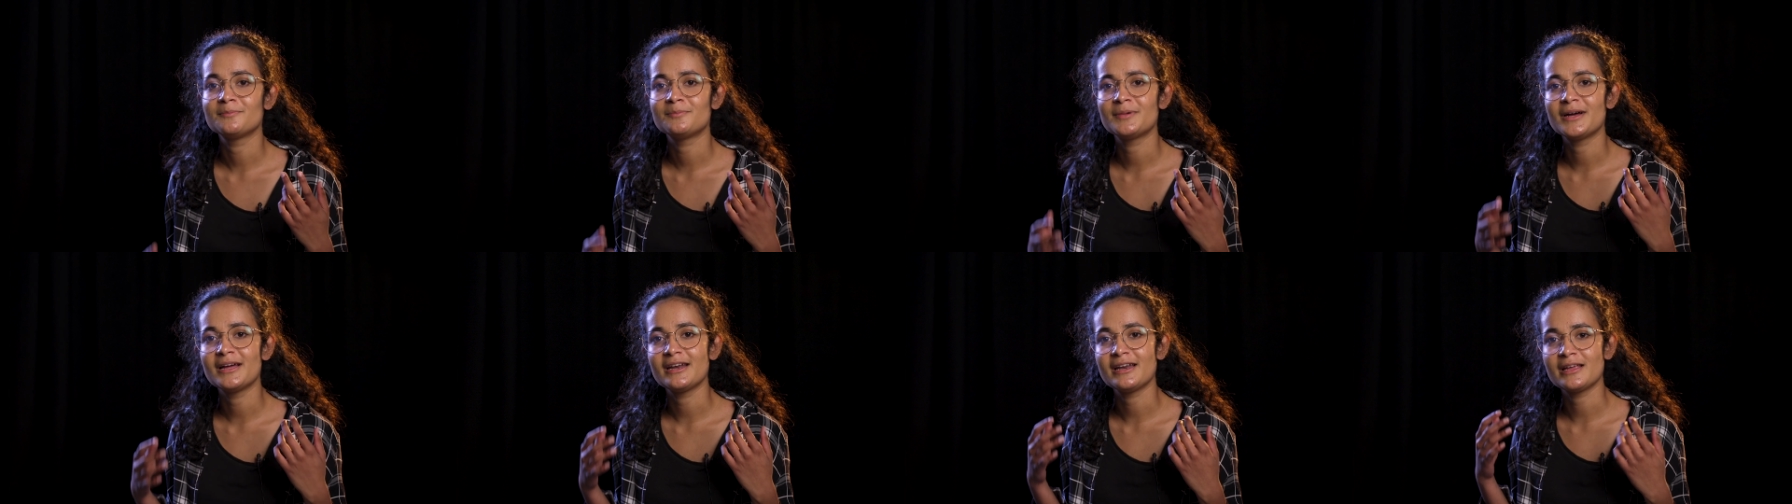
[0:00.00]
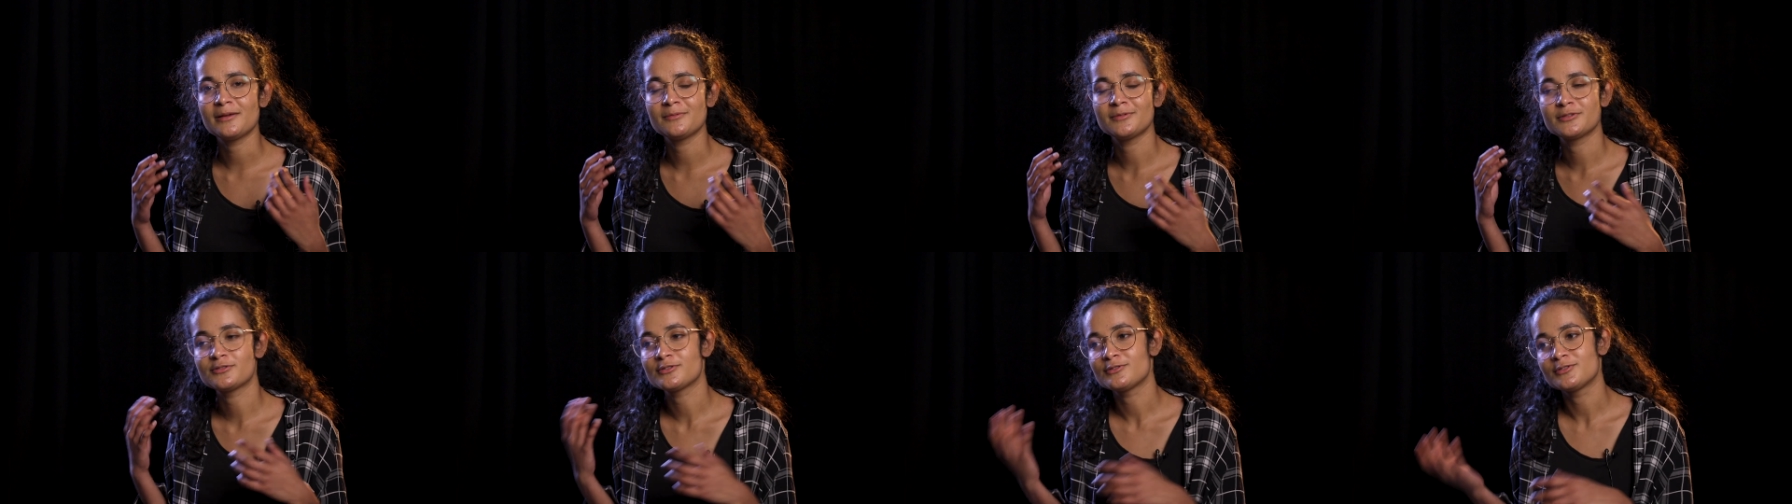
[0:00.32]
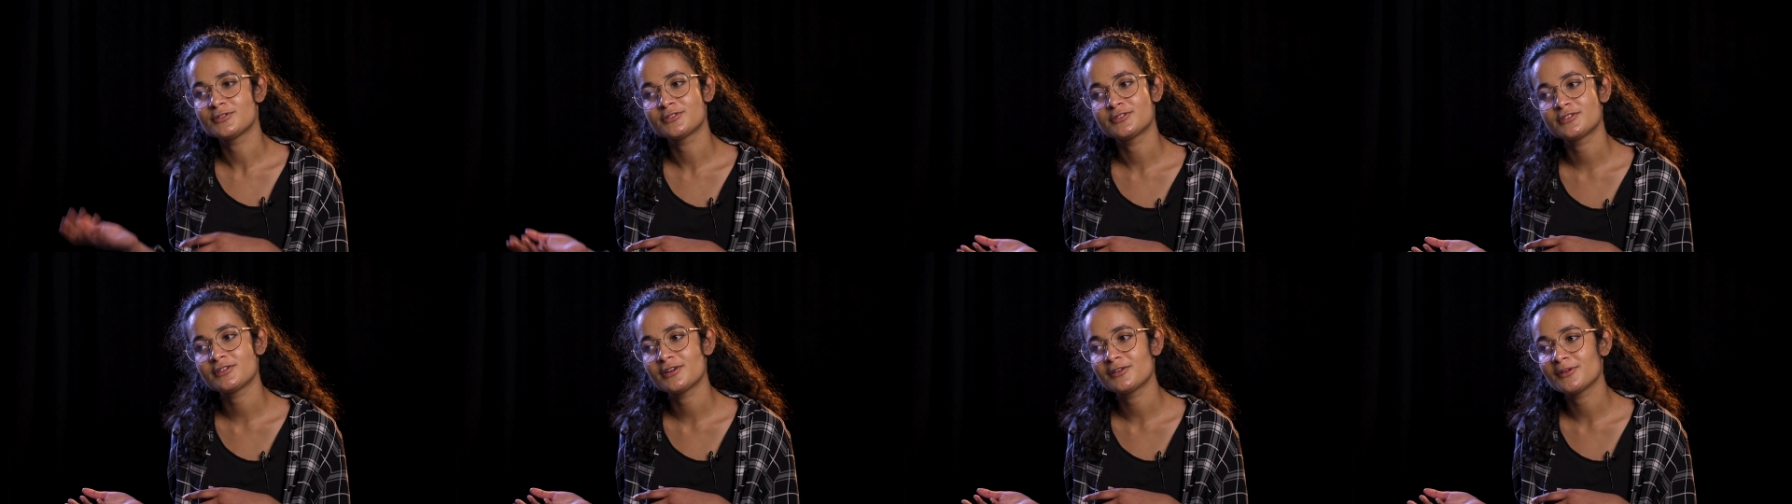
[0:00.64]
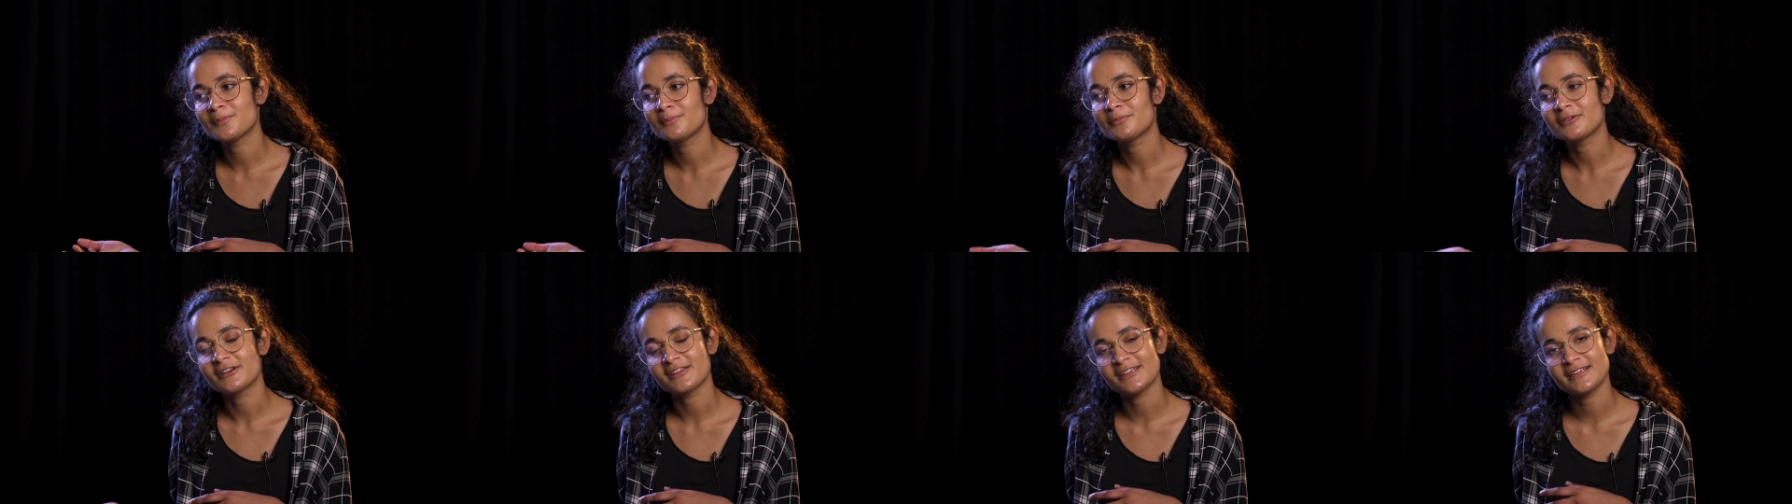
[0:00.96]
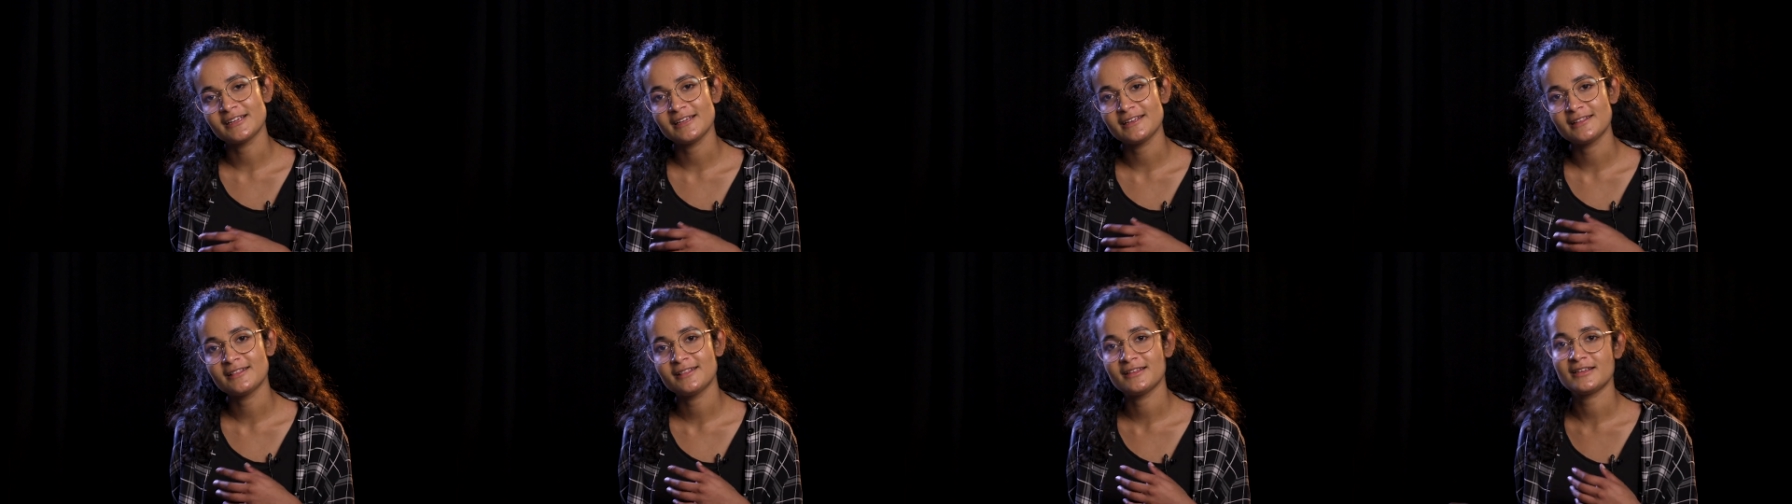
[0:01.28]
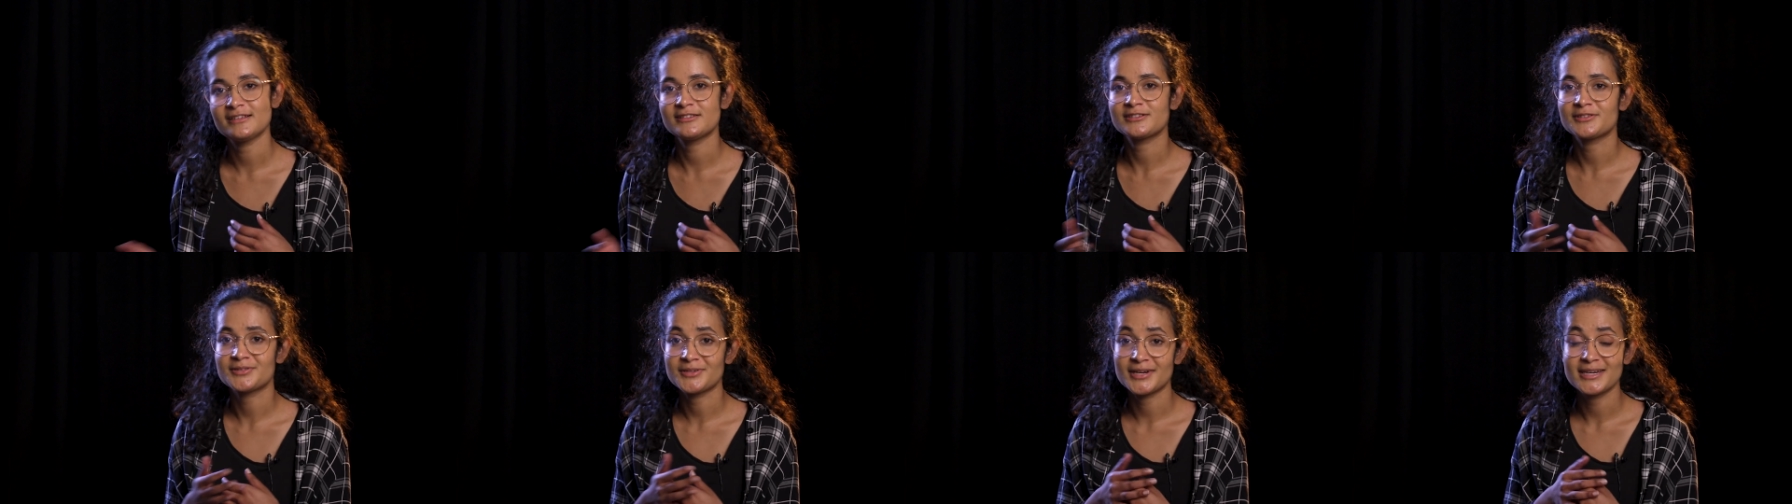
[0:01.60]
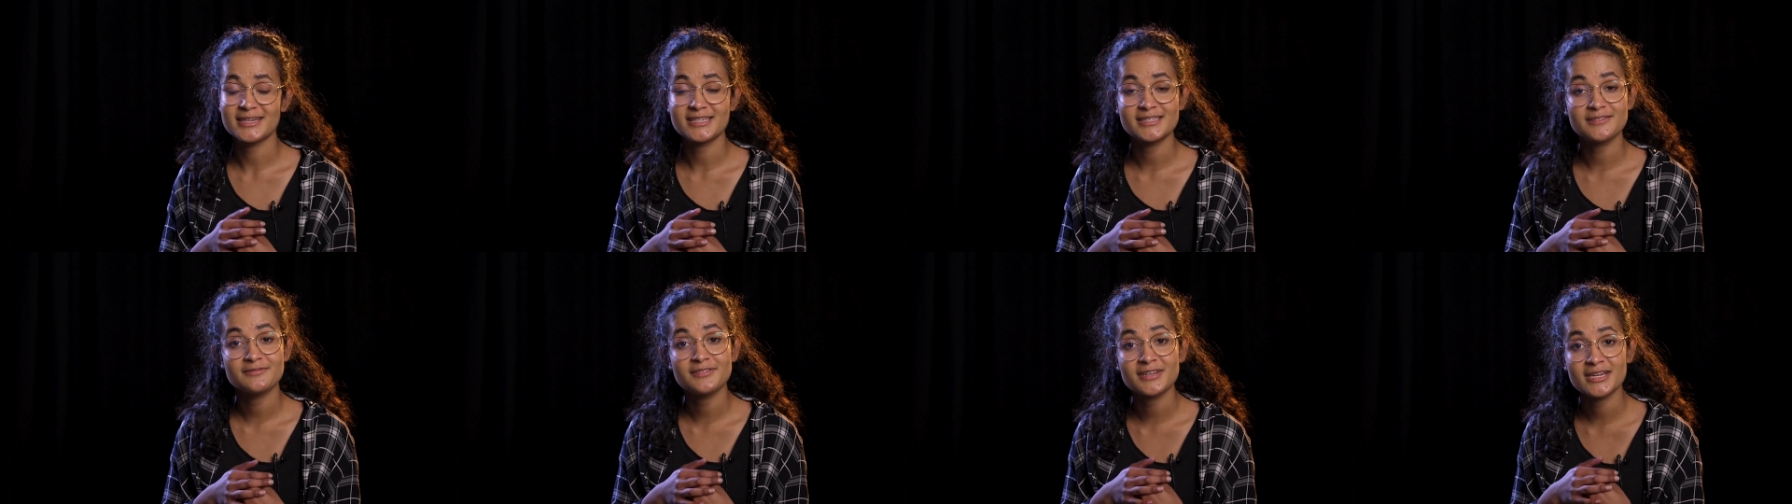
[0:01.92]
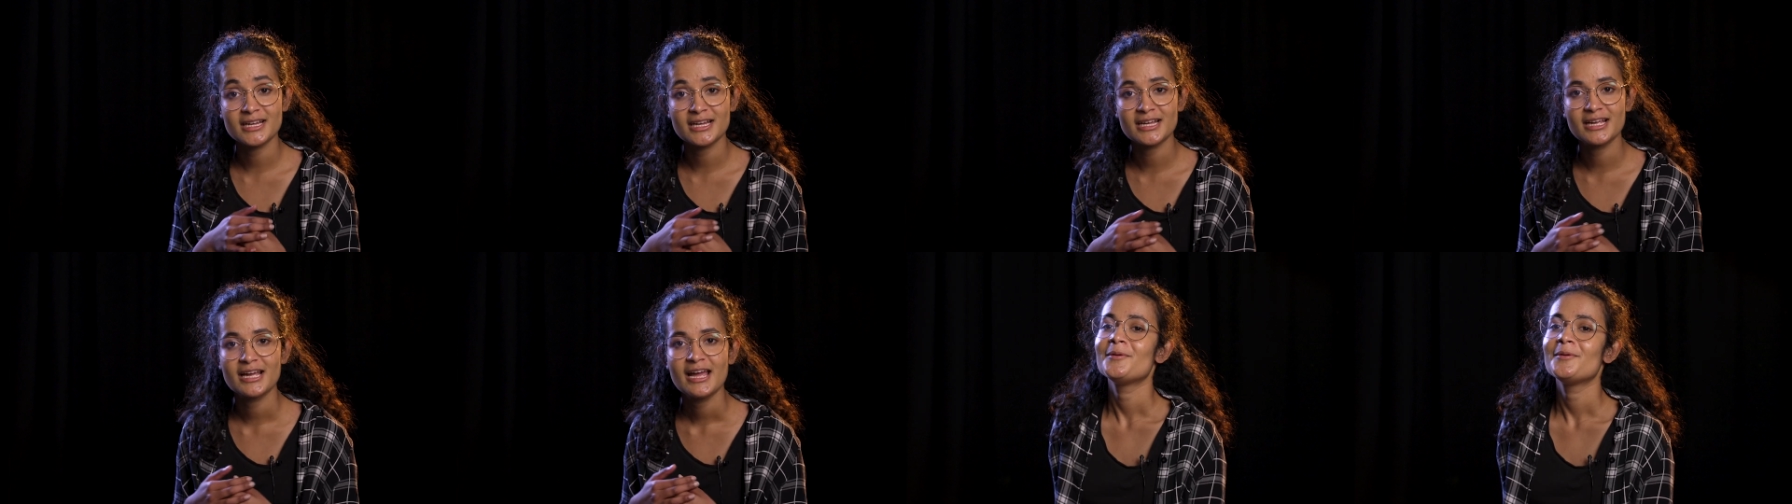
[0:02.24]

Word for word: but it was also bringing in this creativity.